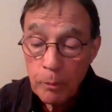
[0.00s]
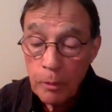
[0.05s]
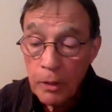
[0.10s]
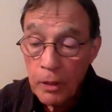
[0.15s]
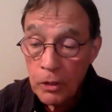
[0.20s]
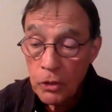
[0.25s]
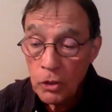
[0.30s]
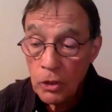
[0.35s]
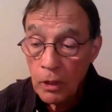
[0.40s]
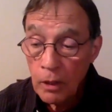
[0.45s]

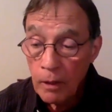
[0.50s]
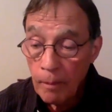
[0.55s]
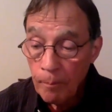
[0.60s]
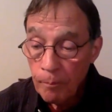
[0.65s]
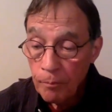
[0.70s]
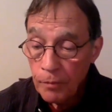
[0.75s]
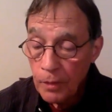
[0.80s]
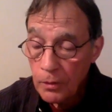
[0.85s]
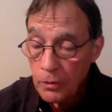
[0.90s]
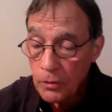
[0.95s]
because
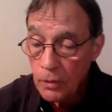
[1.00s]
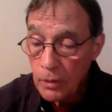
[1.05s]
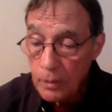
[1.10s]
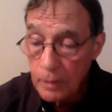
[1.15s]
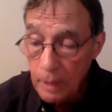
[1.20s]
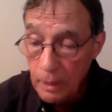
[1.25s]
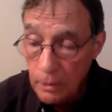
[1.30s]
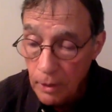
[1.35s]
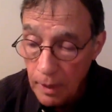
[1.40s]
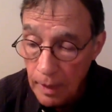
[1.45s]

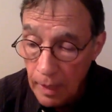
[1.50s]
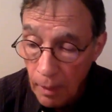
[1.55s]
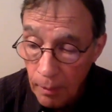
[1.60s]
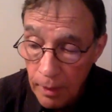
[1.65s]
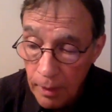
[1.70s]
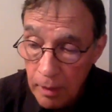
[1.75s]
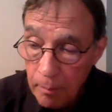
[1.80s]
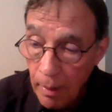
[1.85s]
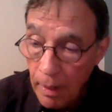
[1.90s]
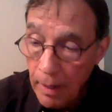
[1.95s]
there's an
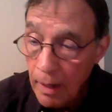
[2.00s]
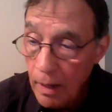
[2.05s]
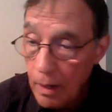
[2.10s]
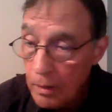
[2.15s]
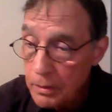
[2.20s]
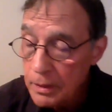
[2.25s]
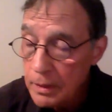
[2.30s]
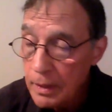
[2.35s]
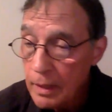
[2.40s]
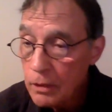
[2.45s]
area in
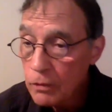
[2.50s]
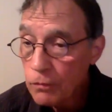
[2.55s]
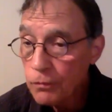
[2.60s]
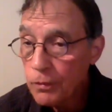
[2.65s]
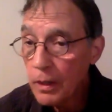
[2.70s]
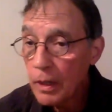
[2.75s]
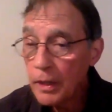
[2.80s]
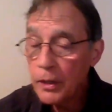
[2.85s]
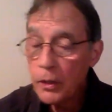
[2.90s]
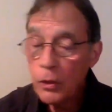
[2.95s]
biology that's
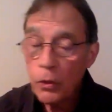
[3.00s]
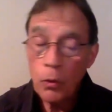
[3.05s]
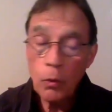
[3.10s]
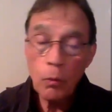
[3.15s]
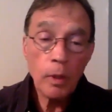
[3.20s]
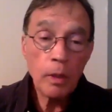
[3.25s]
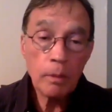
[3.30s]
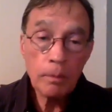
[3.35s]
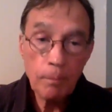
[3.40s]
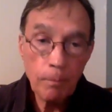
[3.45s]
fairly new,
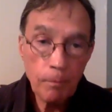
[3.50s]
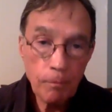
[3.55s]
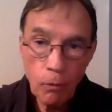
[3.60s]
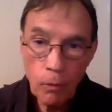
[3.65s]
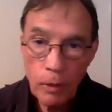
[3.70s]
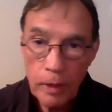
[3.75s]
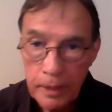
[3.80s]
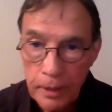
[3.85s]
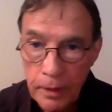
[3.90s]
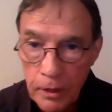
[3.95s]
well,
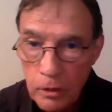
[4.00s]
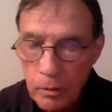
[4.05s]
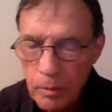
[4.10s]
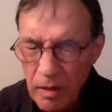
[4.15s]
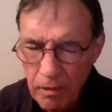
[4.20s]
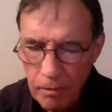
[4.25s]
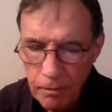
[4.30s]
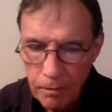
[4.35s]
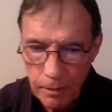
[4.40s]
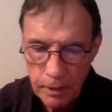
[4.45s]
40 years,
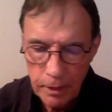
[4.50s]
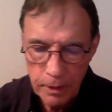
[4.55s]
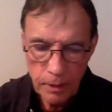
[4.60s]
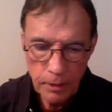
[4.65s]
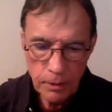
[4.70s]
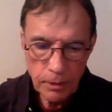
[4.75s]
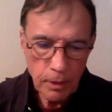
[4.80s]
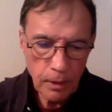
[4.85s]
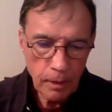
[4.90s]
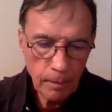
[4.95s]
maybe 50
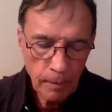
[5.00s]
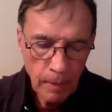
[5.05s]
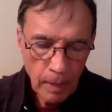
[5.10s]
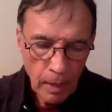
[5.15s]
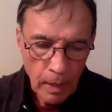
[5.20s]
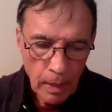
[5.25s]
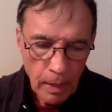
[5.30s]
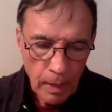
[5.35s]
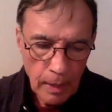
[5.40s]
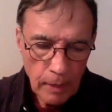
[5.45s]
years,
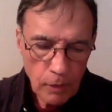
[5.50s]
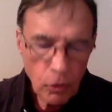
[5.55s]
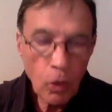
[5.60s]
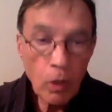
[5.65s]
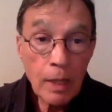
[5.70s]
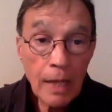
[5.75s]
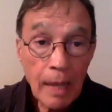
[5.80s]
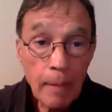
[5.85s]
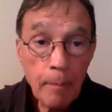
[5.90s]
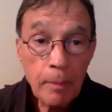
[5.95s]
it's
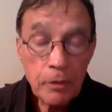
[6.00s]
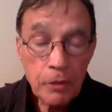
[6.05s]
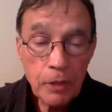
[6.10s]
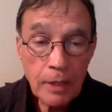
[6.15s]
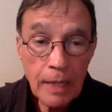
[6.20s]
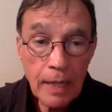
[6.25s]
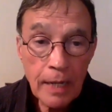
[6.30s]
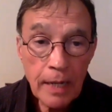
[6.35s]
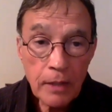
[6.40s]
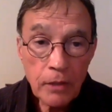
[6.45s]
called
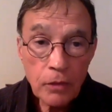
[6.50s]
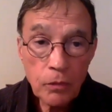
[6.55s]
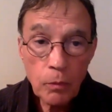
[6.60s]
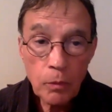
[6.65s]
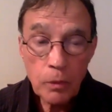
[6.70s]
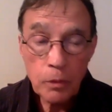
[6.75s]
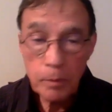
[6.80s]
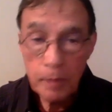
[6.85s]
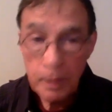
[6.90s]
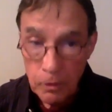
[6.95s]
epigenetics,
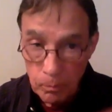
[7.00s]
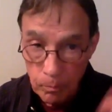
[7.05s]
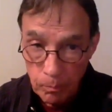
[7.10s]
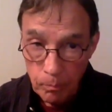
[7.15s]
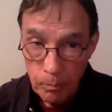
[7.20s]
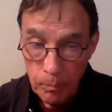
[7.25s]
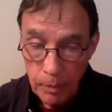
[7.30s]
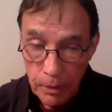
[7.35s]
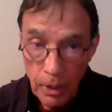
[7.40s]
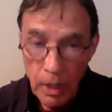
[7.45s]
which means
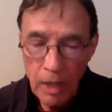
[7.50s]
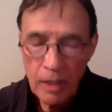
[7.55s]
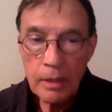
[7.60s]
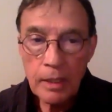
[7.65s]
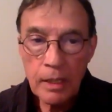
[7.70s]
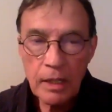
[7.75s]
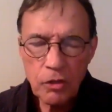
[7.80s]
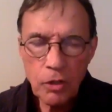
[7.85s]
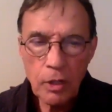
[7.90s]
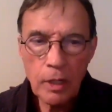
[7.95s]
beyond
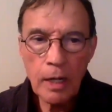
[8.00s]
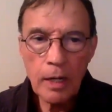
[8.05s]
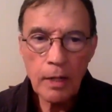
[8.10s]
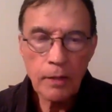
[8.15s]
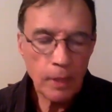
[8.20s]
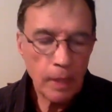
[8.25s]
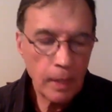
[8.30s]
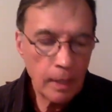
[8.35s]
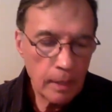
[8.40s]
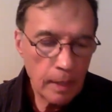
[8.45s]
the
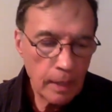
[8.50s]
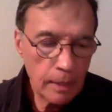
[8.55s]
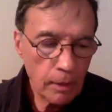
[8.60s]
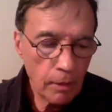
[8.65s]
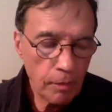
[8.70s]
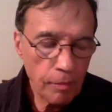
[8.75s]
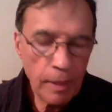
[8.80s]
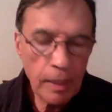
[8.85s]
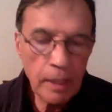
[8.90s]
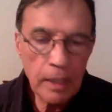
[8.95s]
genetics. And the
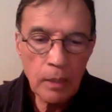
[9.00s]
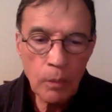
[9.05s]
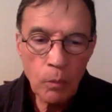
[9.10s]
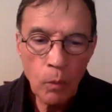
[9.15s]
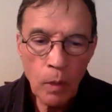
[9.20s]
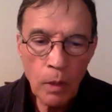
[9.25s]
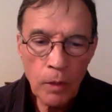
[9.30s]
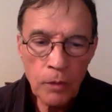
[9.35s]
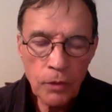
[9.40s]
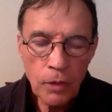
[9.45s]
thinking
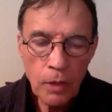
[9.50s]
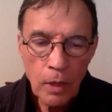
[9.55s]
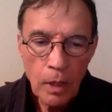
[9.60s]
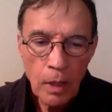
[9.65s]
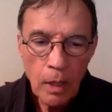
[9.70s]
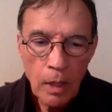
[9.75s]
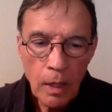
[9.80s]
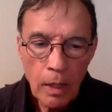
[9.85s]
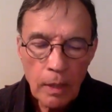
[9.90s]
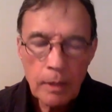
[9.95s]
was
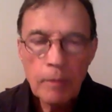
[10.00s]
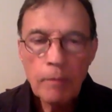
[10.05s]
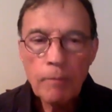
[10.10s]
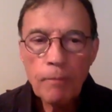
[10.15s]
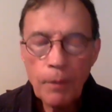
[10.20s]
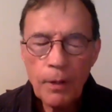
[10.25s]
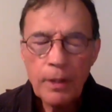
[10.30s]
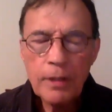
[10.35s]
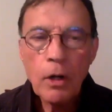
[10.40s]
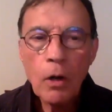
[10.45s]

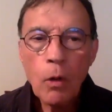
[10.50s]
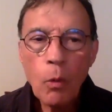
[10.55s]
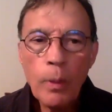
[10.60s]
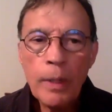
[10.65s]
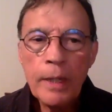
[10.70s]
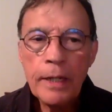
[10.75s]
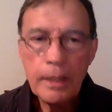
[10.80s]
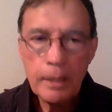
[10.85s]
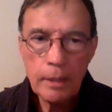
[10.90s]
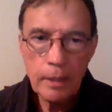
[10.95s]
very
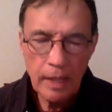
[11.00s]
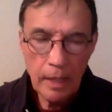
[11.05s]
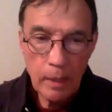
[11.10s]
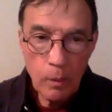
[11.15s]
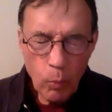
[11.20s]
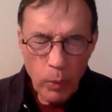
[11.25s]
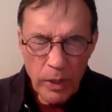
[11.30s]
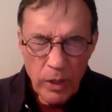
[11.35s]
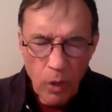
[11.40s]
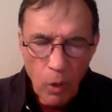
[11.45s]
Darwinian,
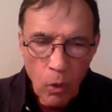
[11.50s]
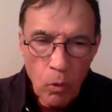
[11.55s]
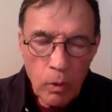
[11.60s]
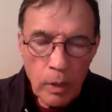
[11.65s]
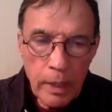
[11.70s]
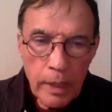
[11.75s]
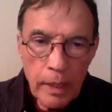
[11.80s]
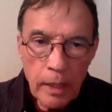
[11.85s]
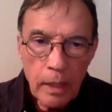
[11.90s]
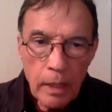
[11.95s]
that we
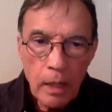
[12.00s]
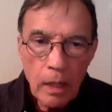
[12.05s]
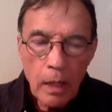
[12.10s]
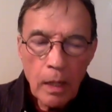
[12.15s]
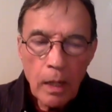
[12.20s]
only